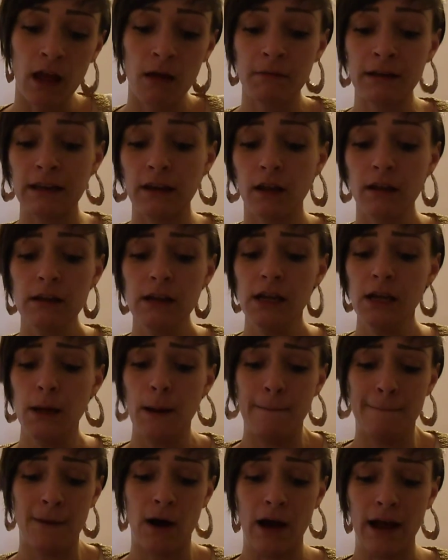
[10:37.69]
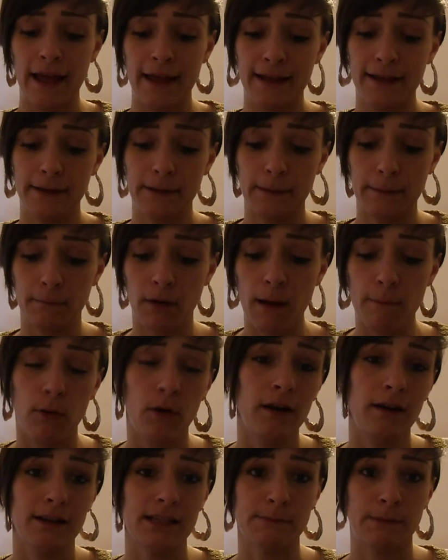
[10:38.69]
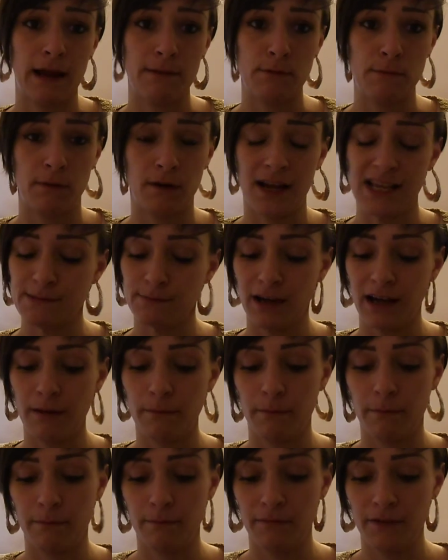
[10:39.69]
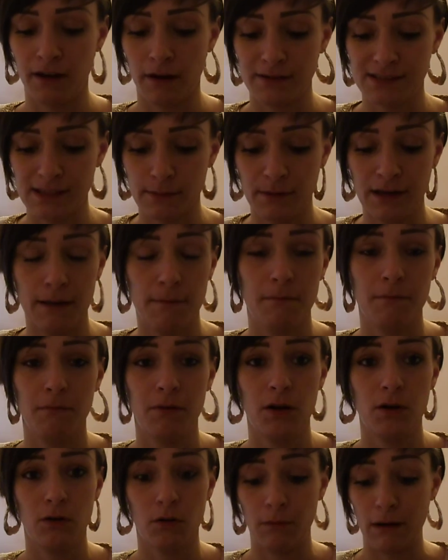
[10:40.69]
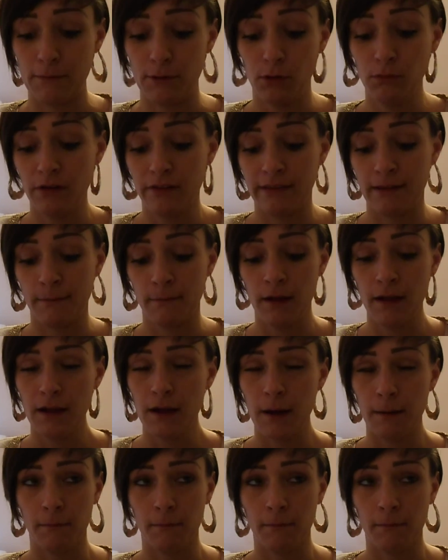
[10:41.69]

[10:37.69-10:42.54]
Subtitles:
I mean, my pointless baby buys might, you know, some of them, or maybe all of them,